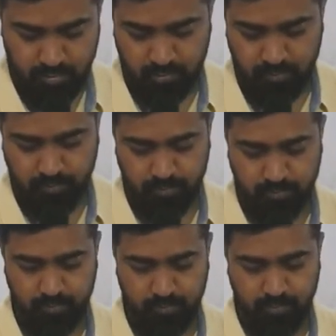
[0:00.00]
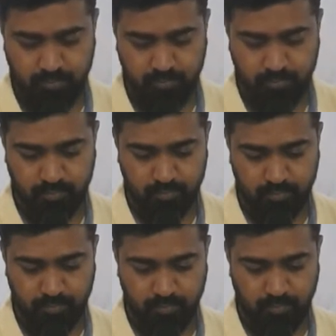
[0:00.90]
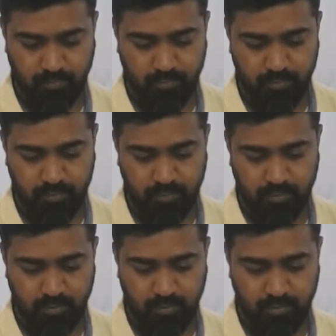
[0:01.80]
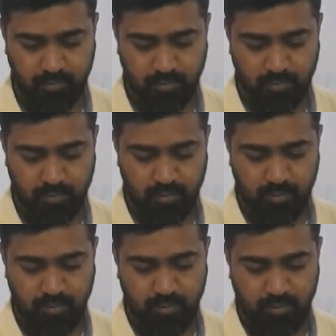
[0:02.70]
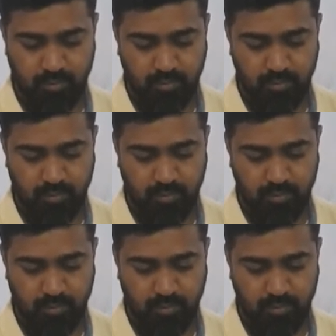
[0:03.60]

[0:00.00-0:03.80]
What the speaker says: [no speech]